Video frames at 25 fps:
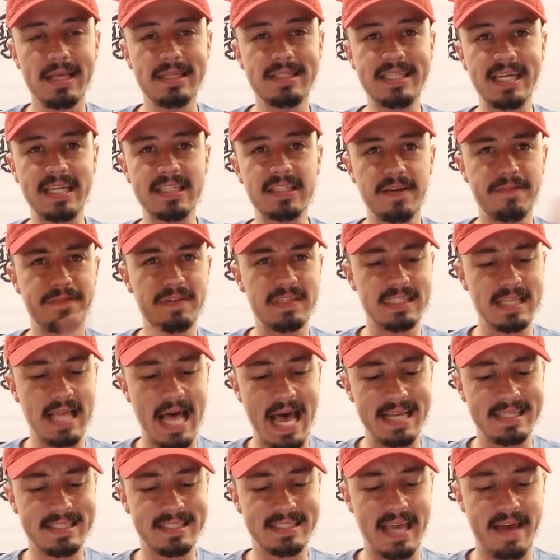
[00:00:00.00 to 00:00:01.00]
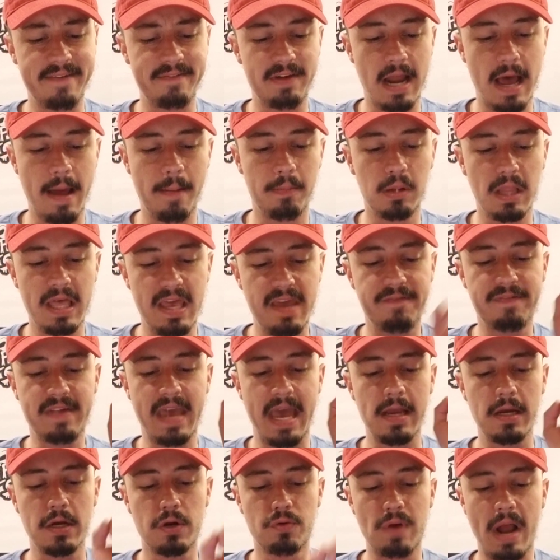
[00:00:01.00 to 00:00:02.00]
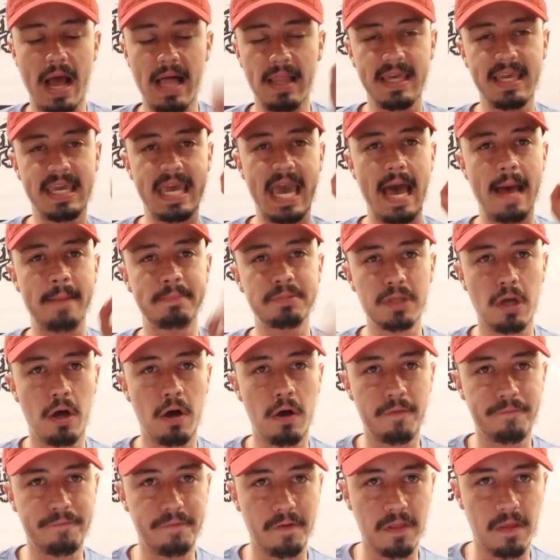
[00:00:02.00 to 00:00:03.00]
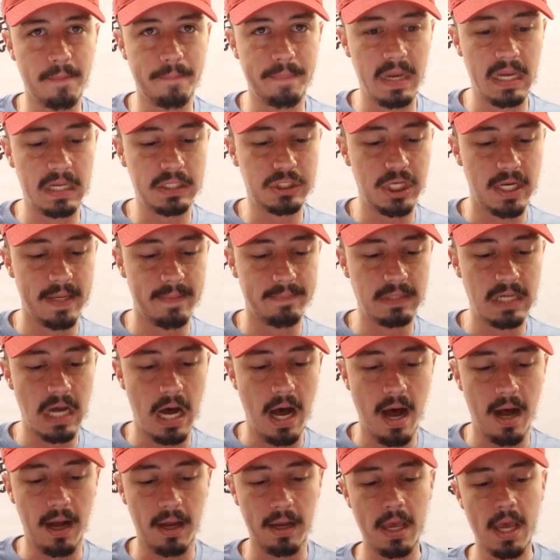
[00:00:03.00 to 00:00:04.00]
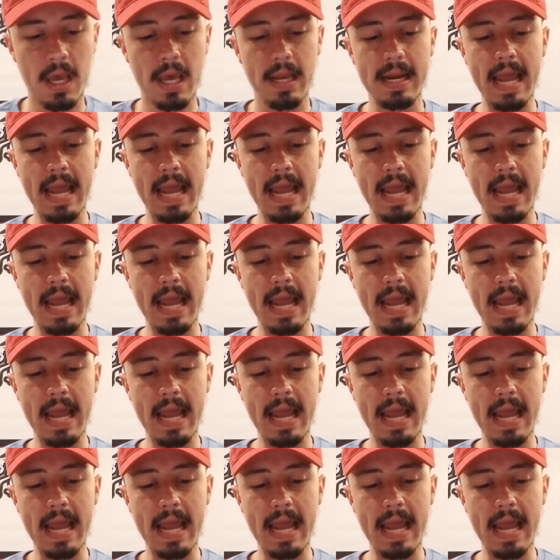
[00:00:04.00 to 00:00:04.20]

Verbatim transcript: Six of his last seven, I believe. Get your rally caps on for the big Jim dog.